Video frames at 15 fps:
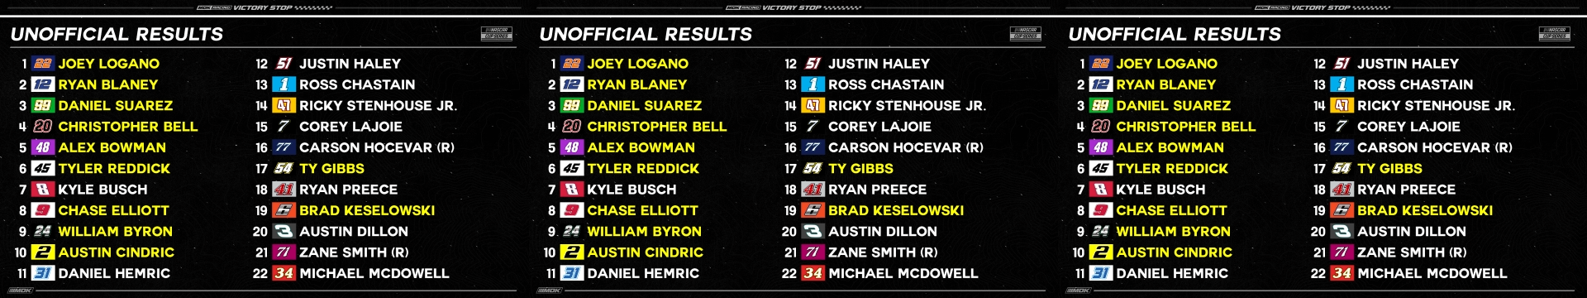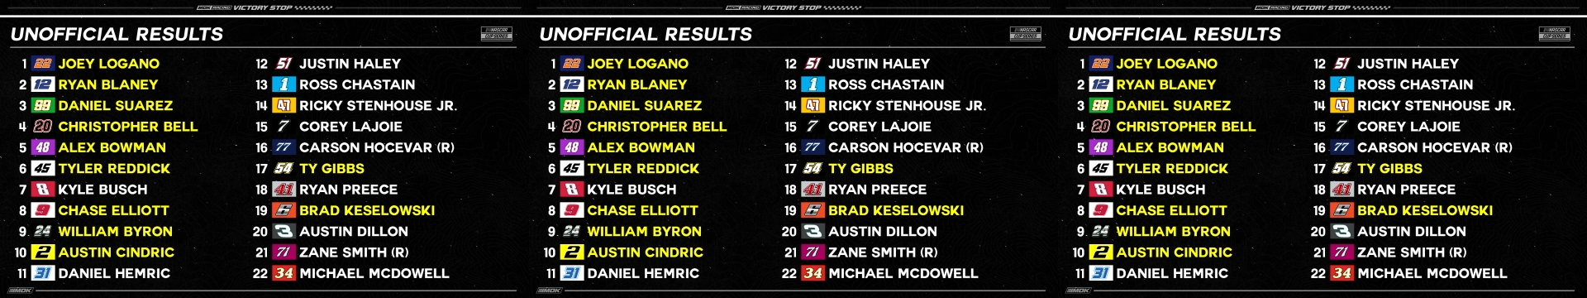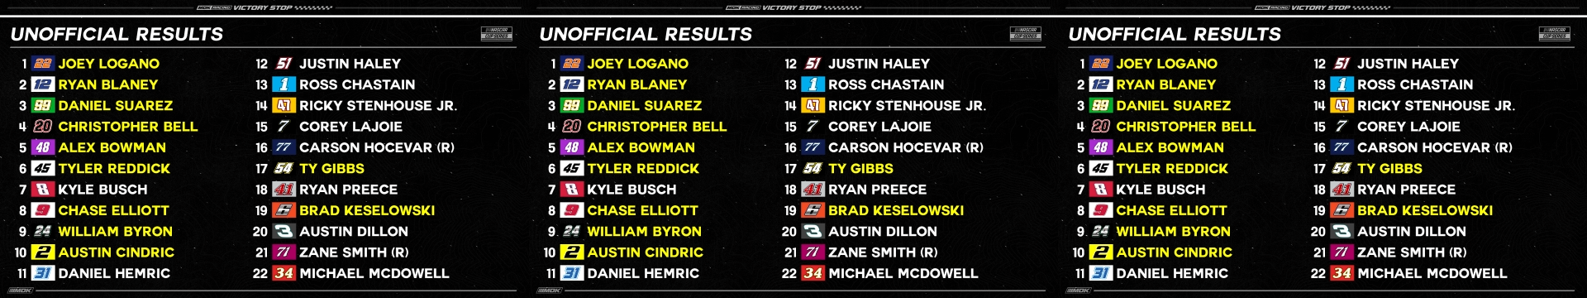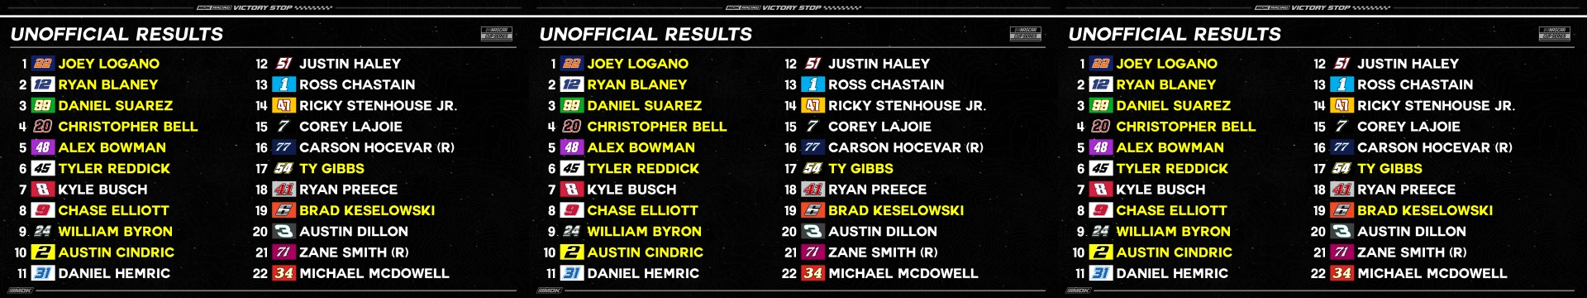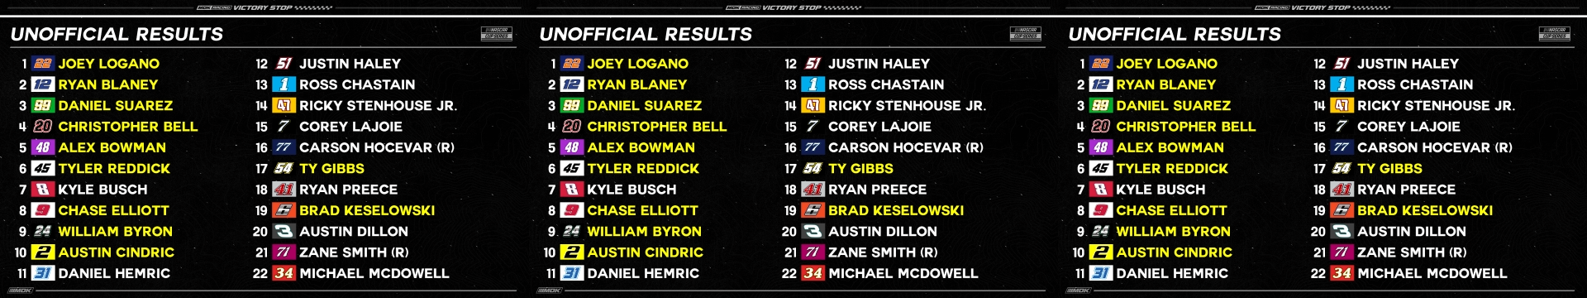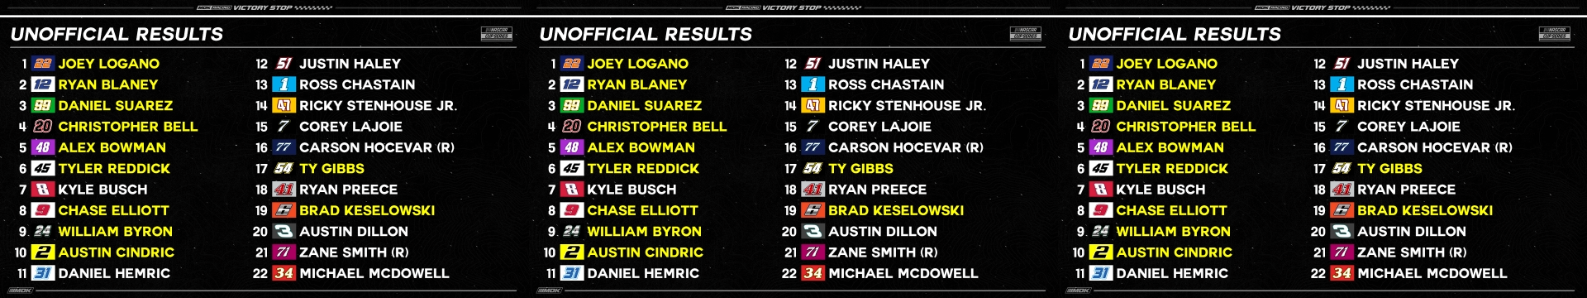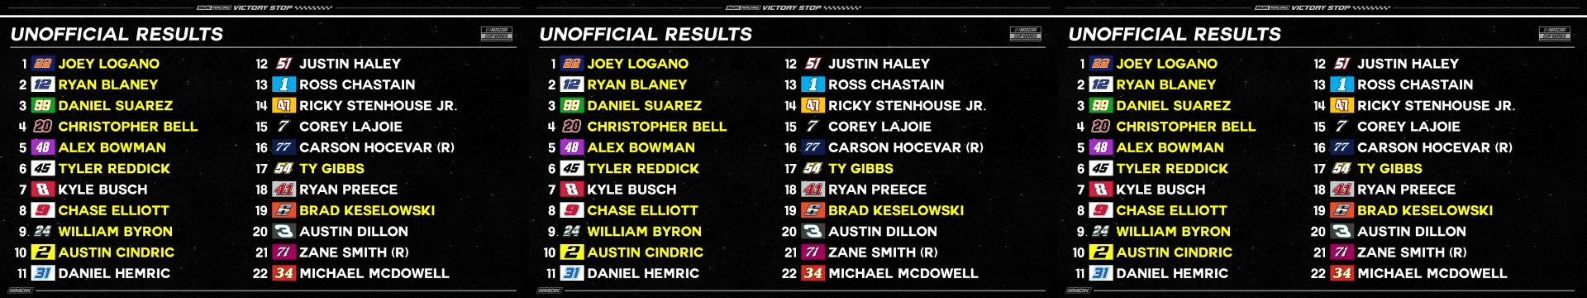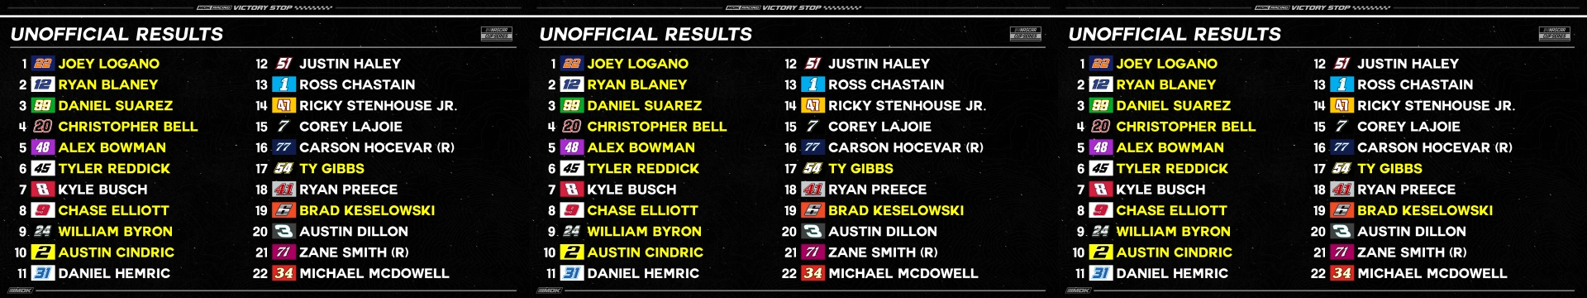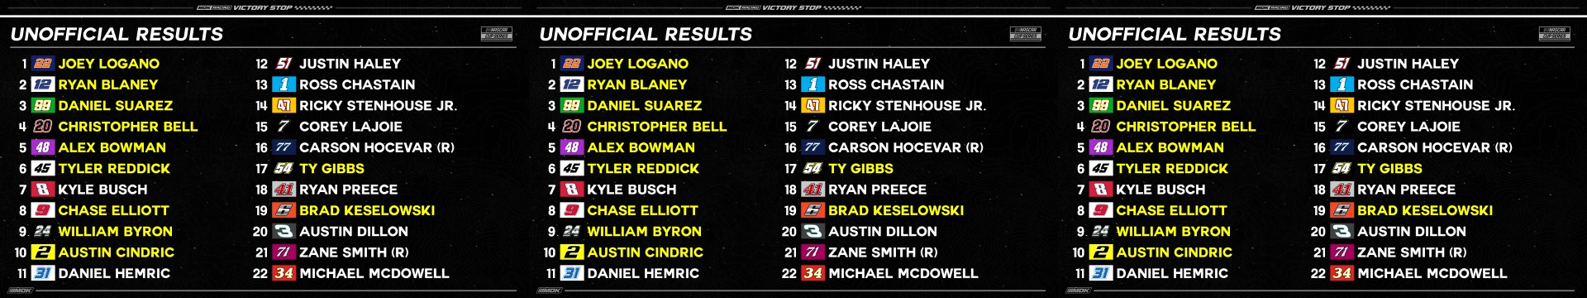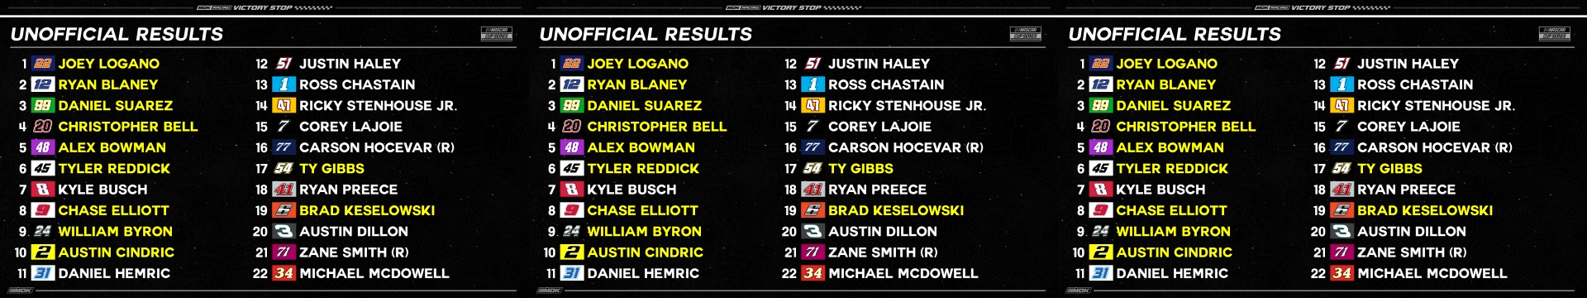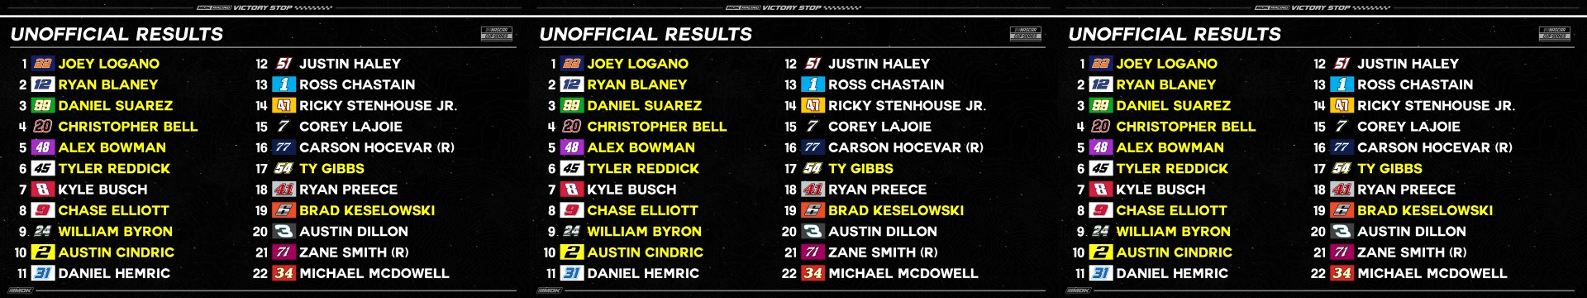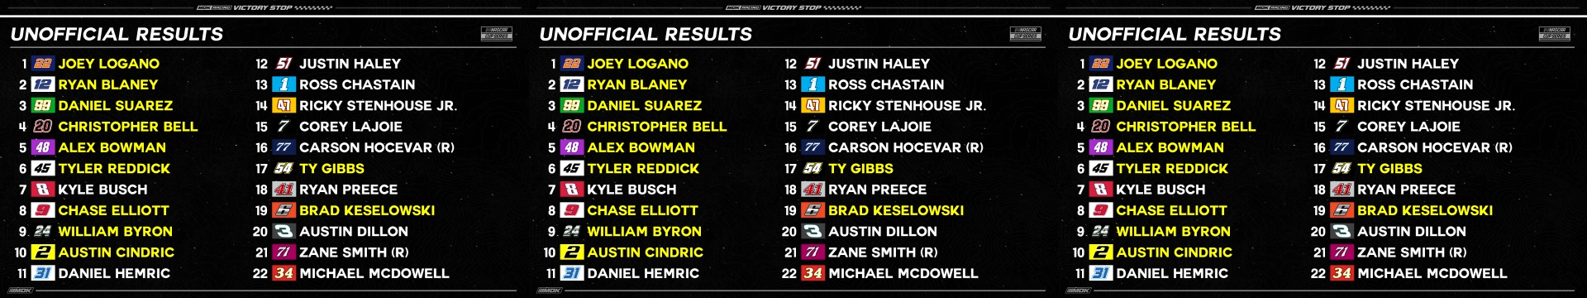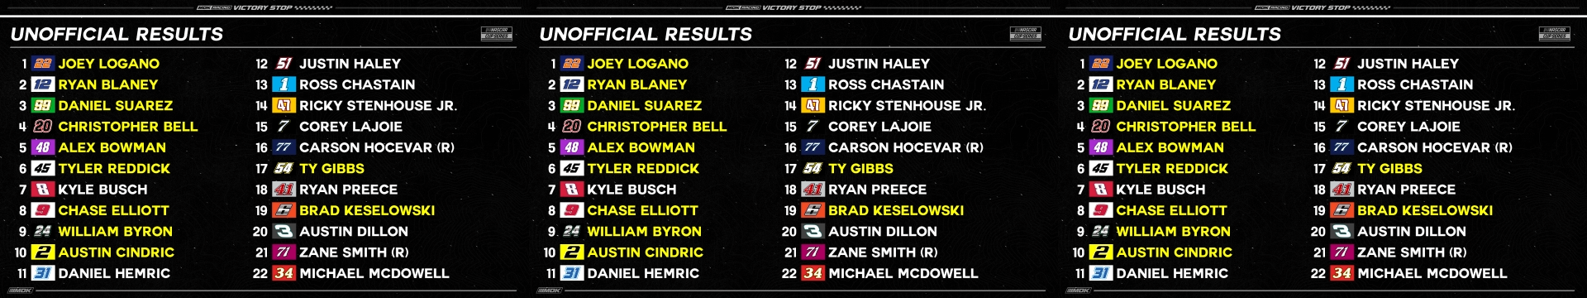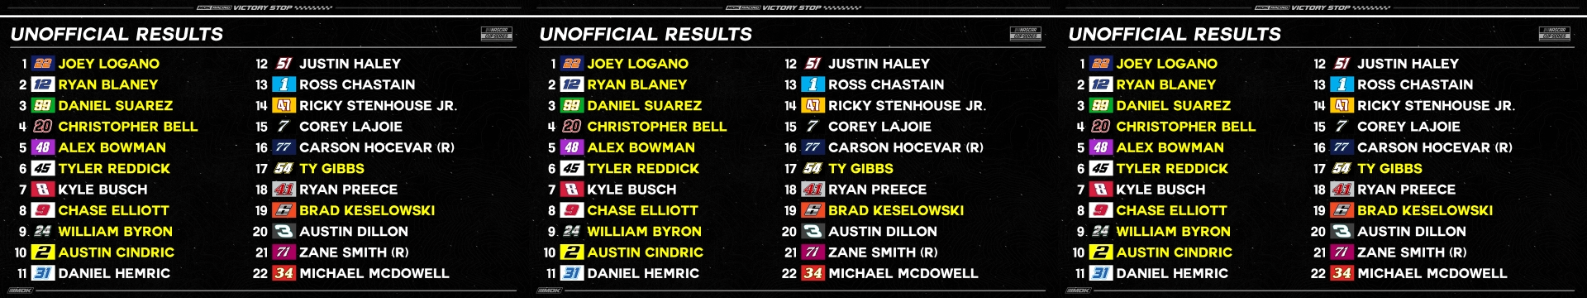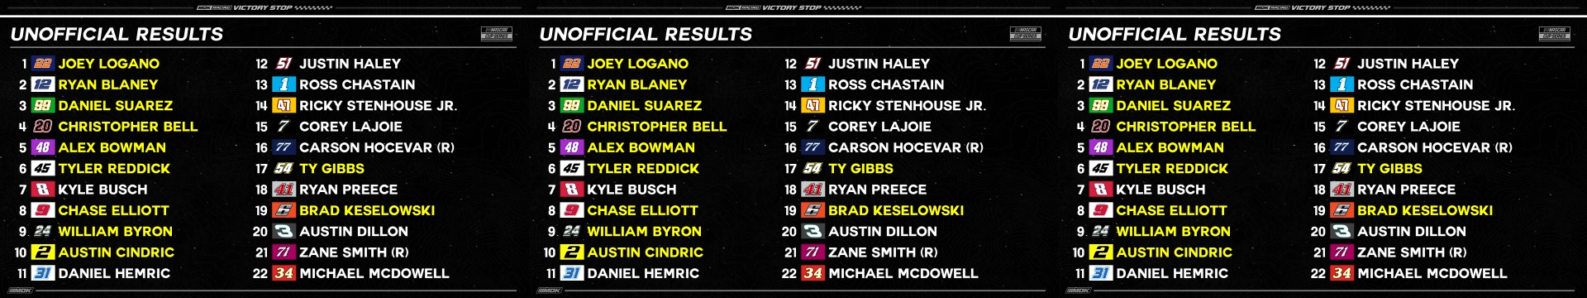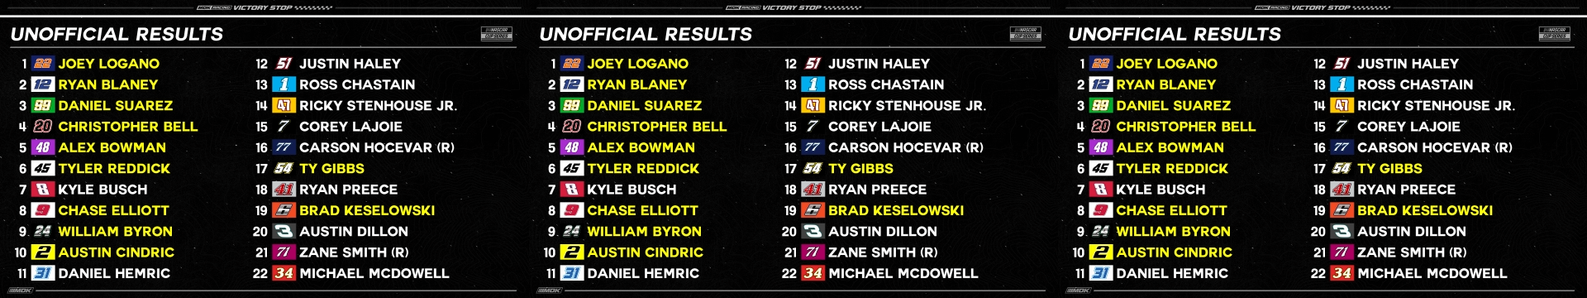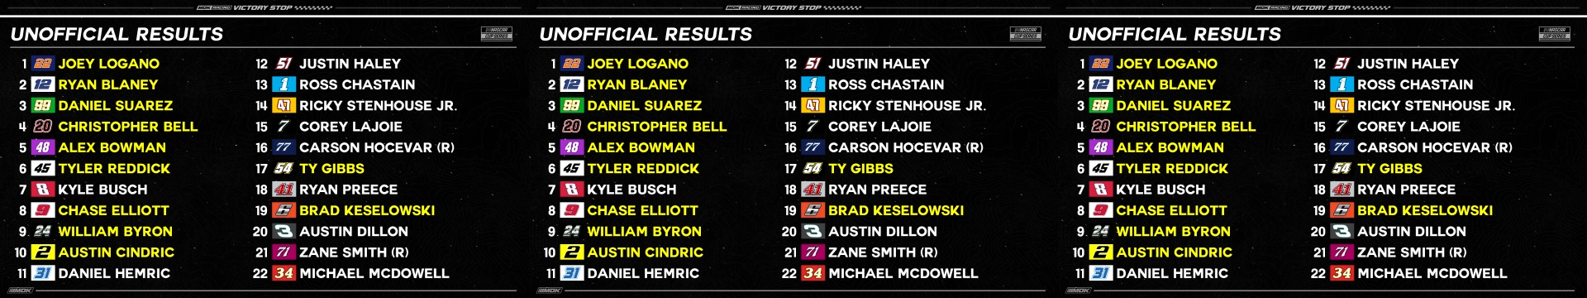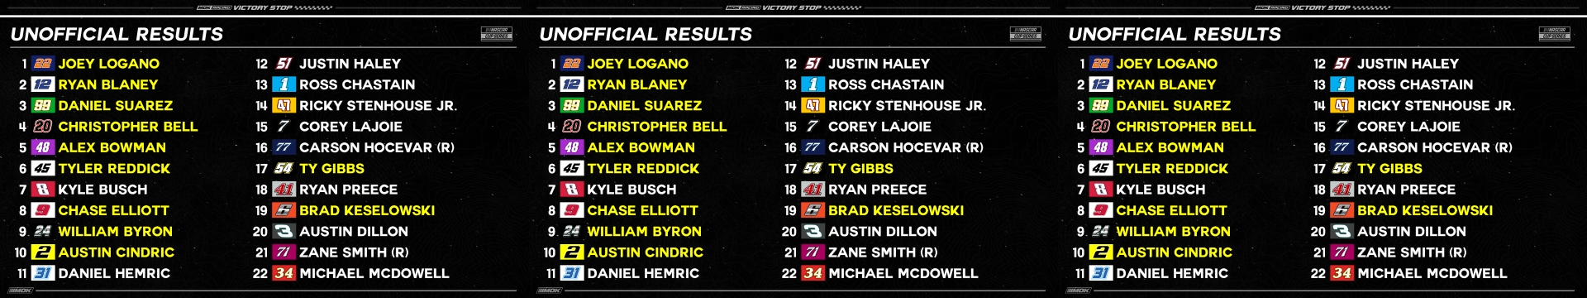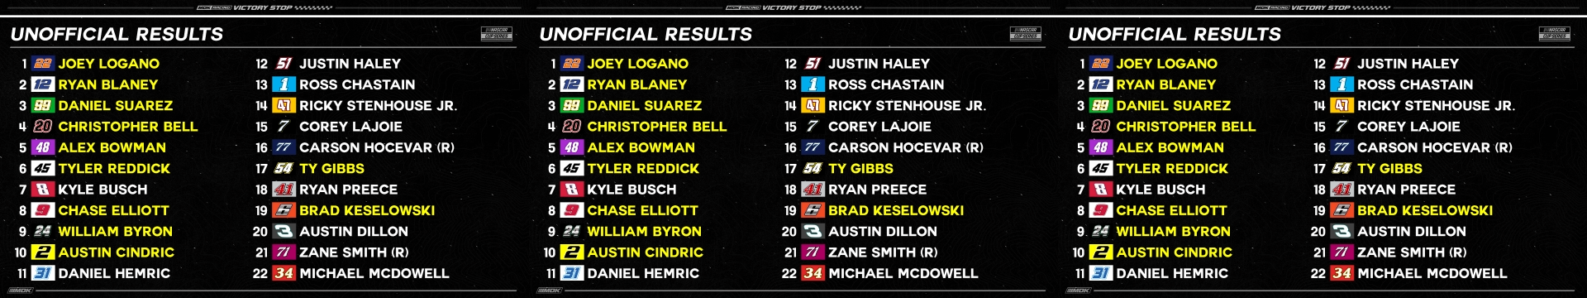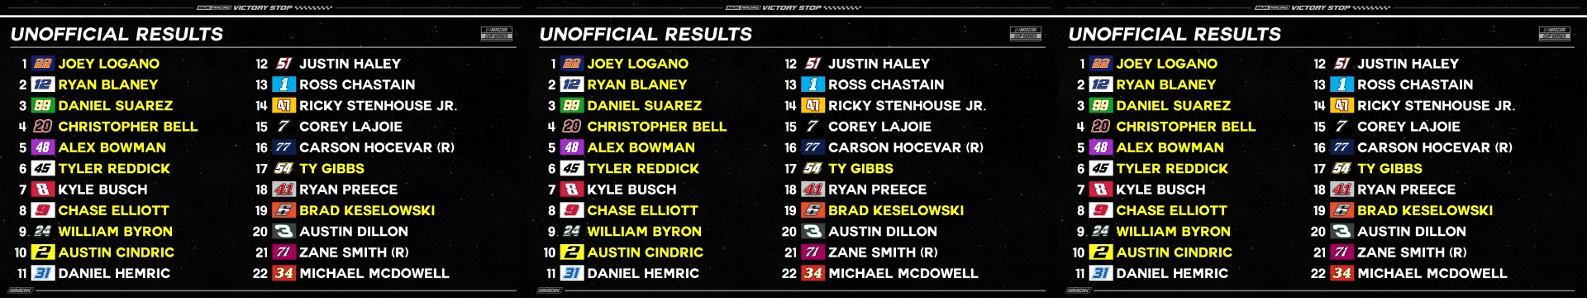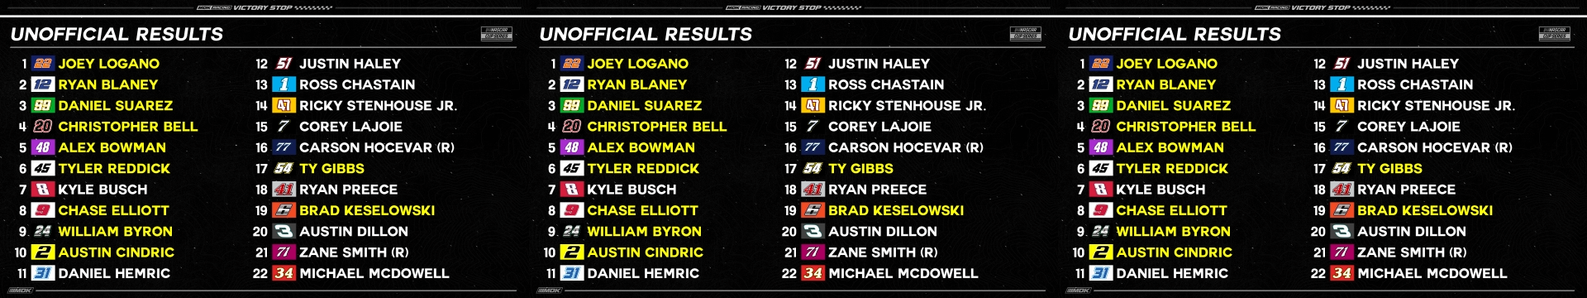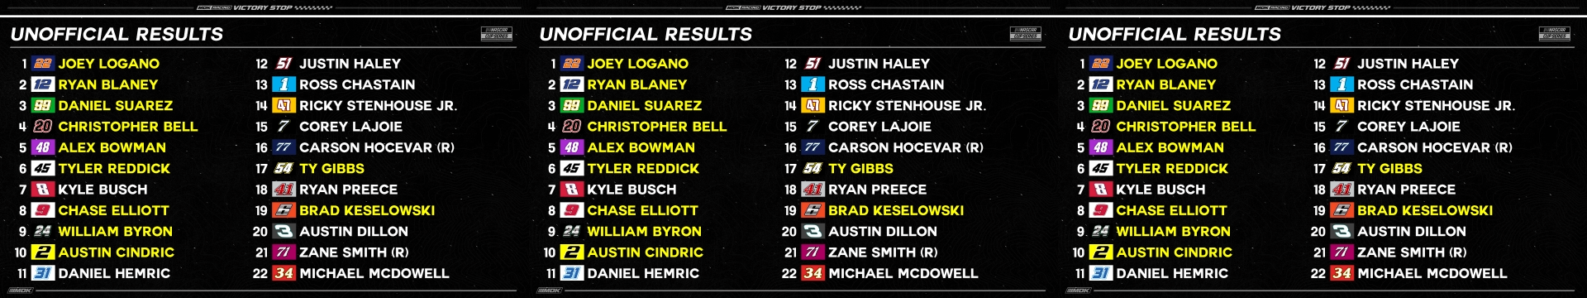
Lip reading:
No face is visible, so there are no lips to read.